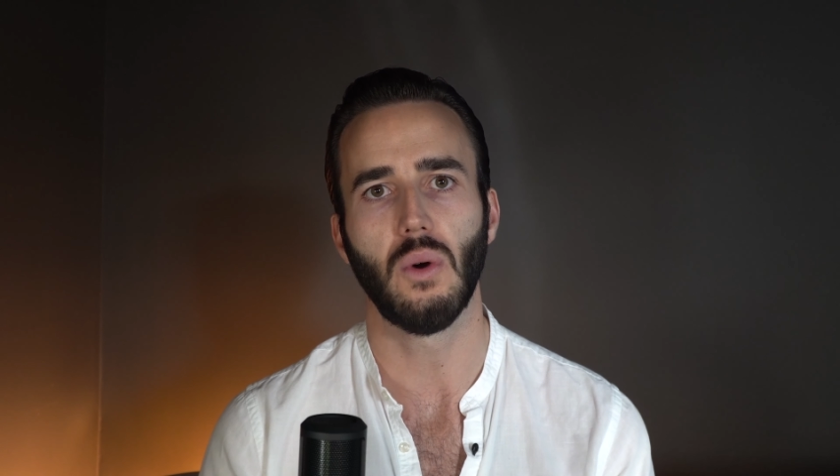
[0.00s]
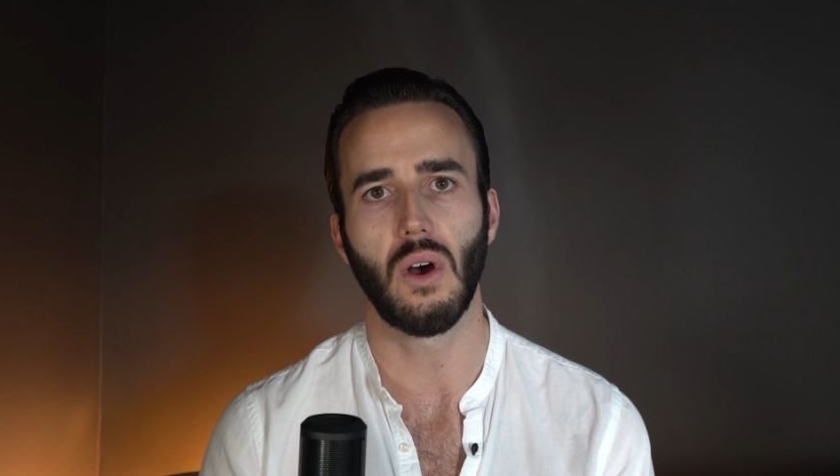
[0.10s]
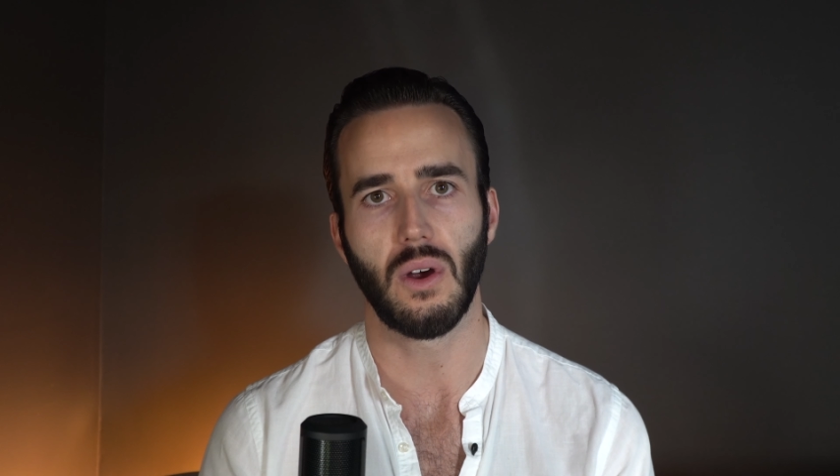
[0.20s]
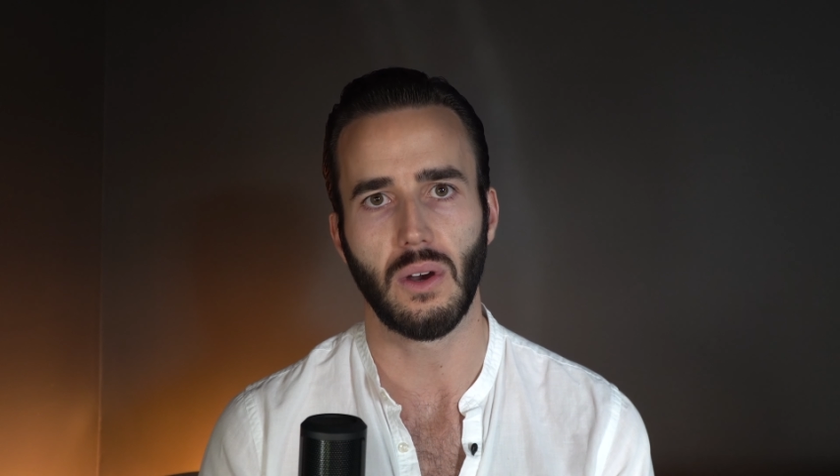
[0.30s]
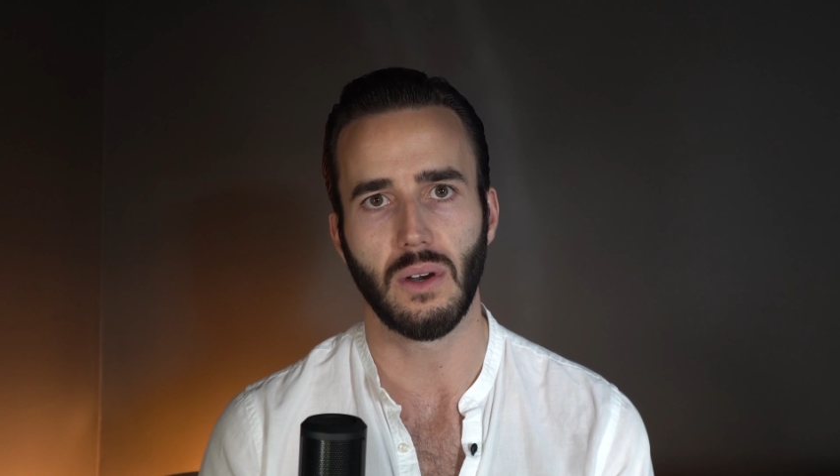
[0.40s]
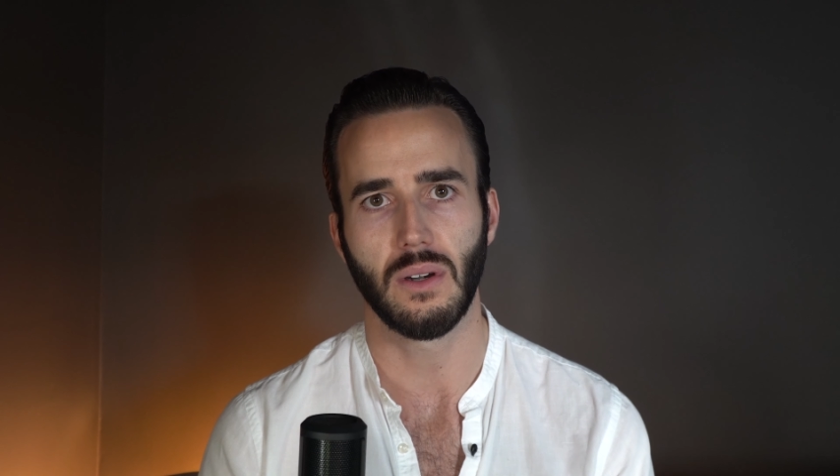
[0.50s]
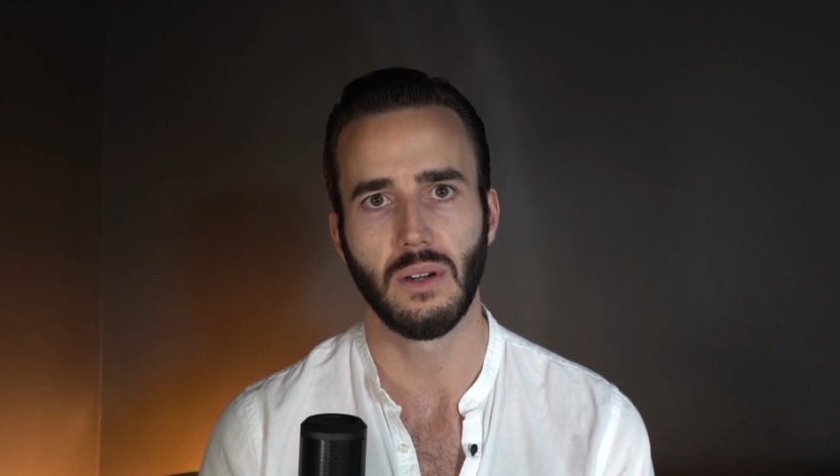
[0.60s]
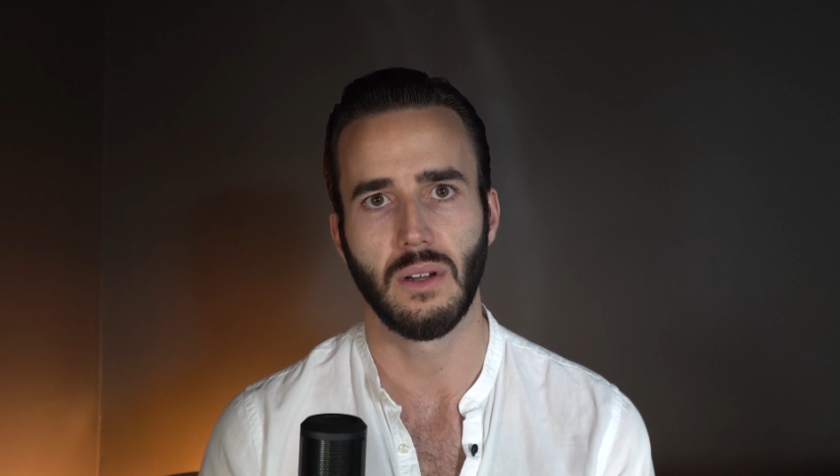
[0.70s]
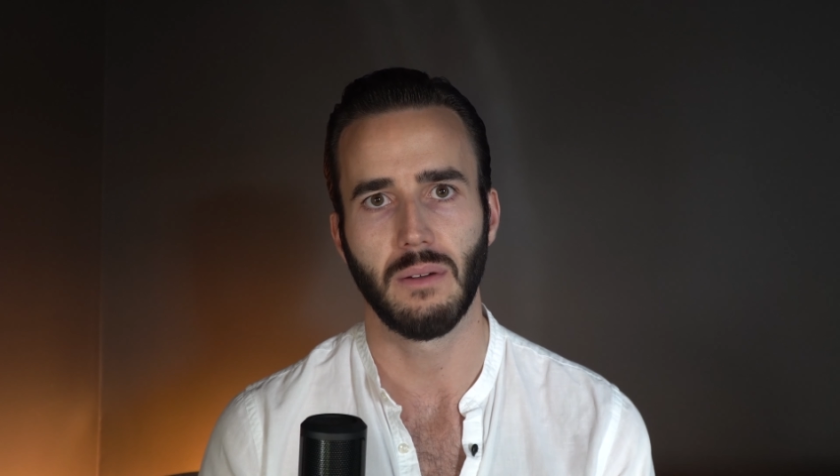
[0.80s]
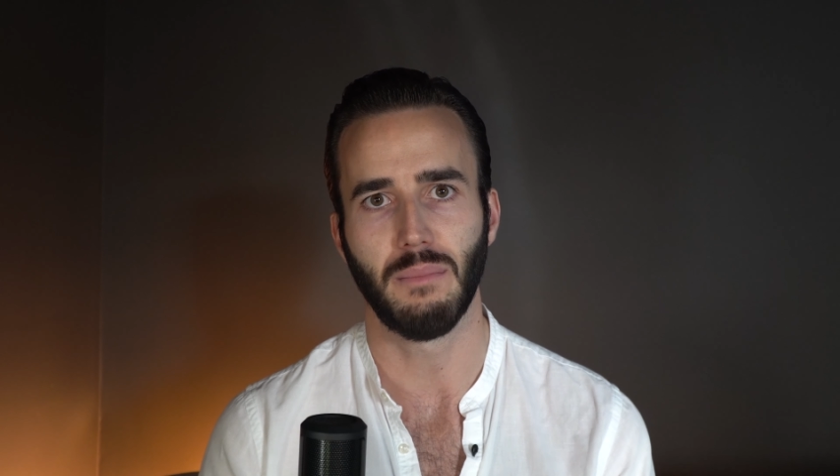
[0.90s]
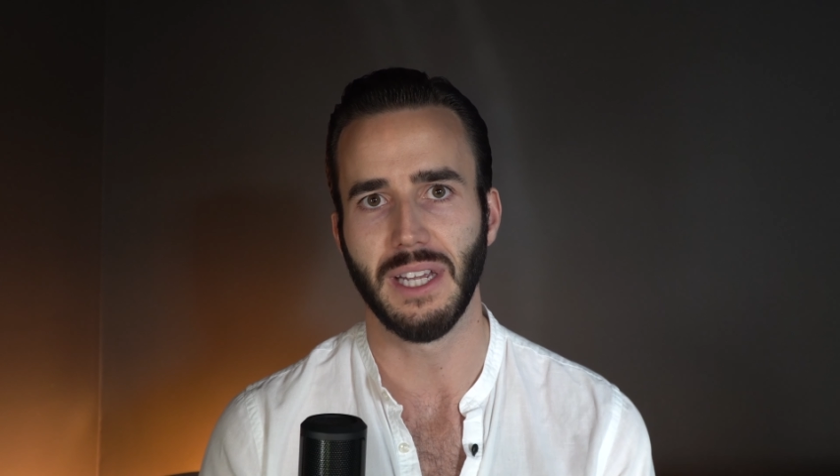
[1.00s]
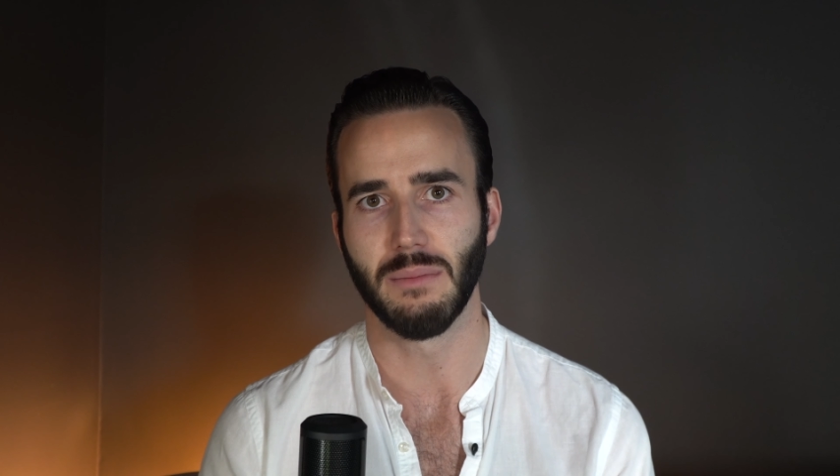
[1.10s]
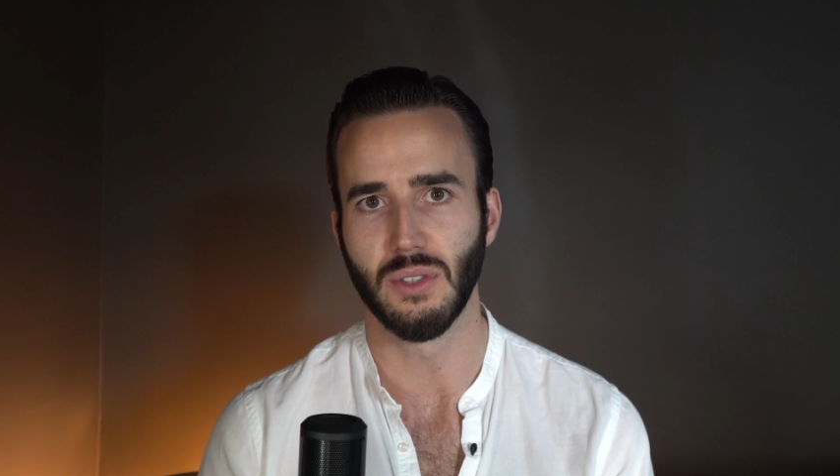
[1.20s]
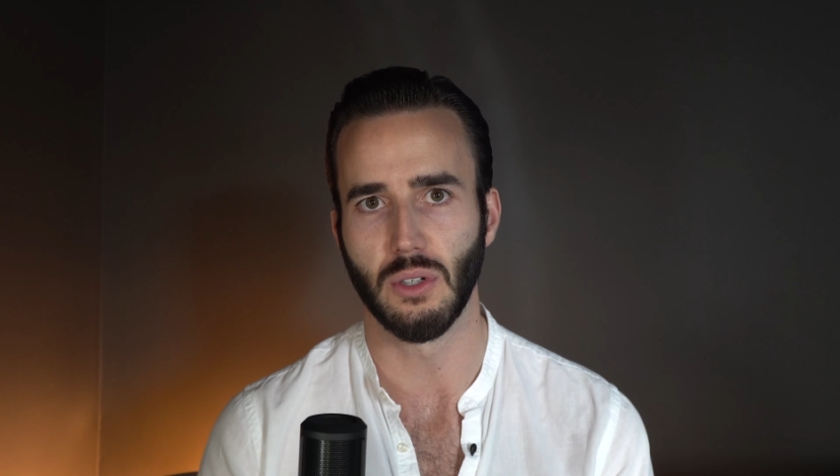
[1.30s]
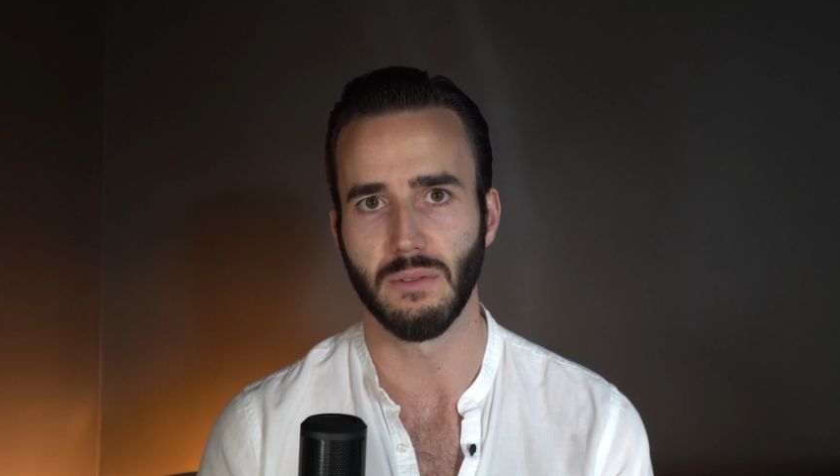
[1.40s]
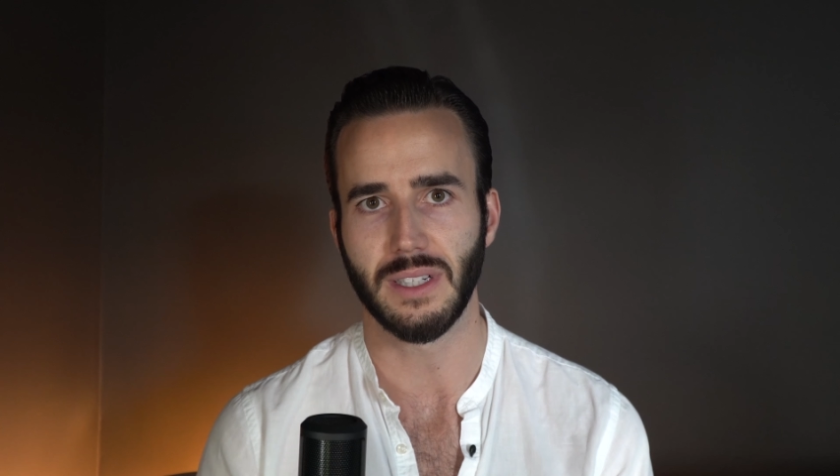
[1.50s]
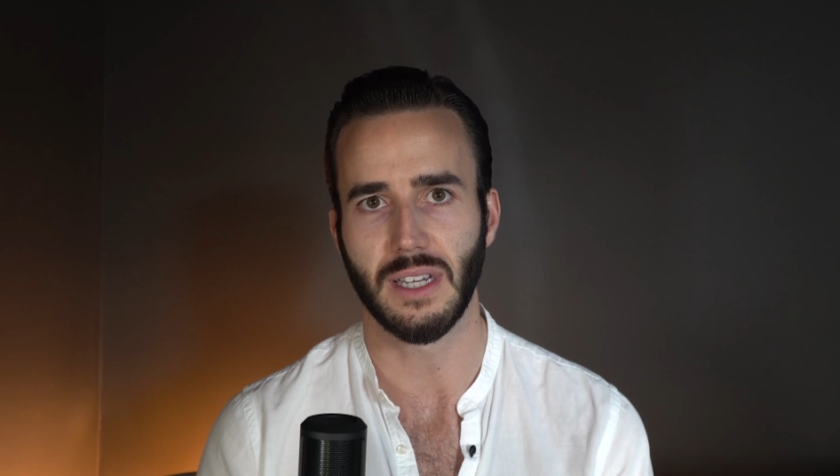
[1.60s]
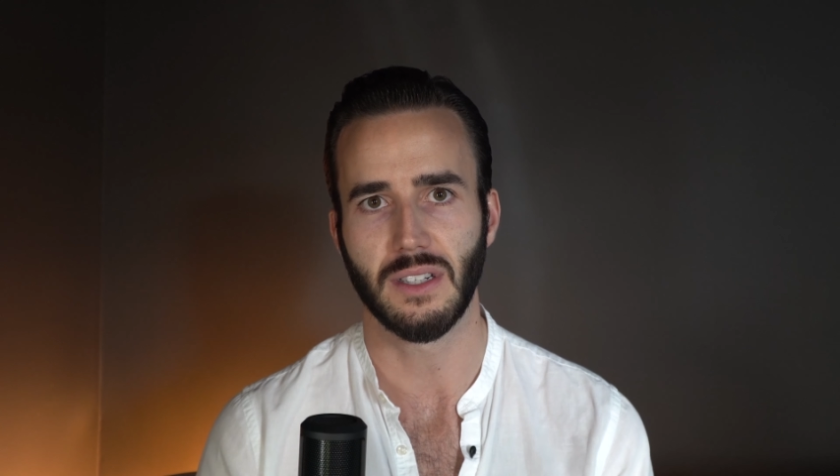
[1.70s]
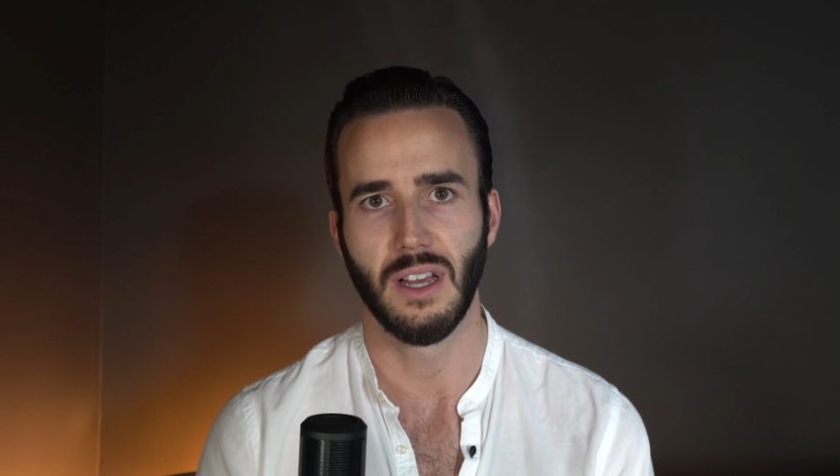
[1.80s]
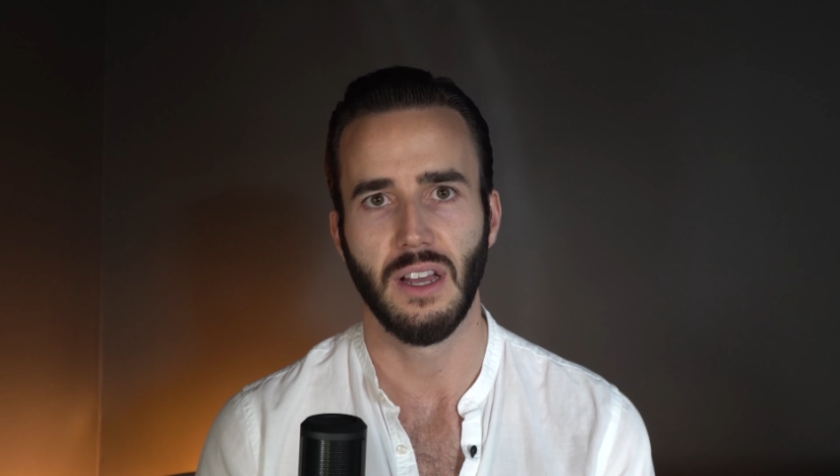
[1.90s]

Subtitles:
are by observing it.